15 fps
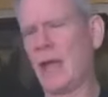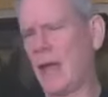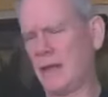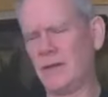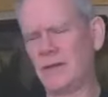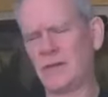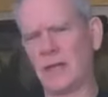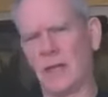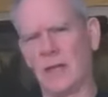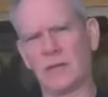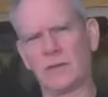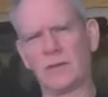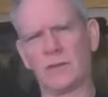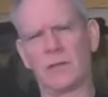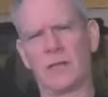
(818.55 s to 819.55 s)
And isn't it
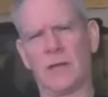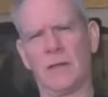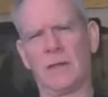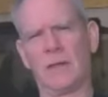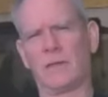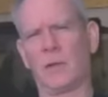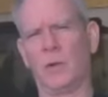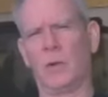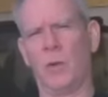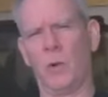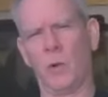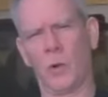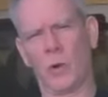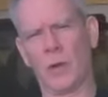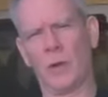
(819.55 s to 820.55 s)
interesting that the
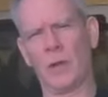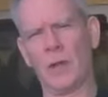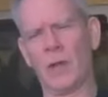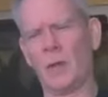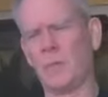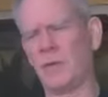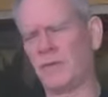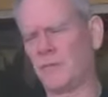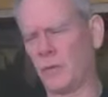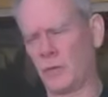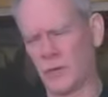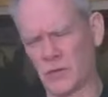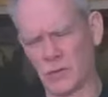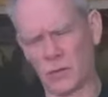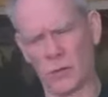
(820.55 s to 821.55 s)
Lord, before
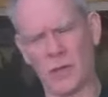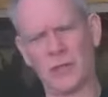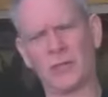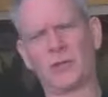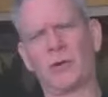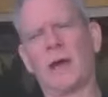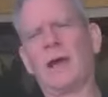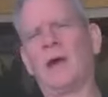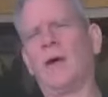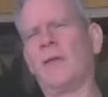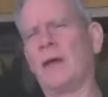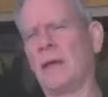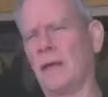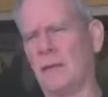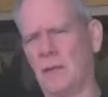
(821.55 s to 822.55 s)
this great trial
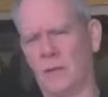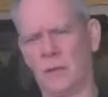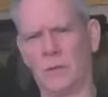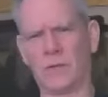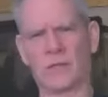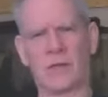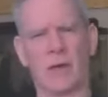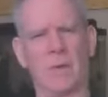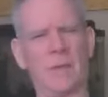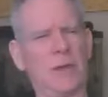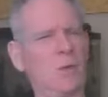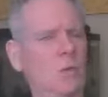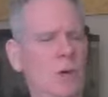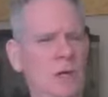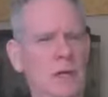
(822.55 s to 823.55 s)
that he knew was
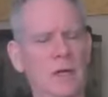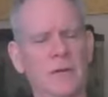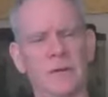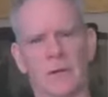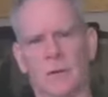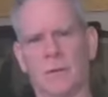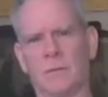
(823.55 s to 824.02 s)
coming, what did he do?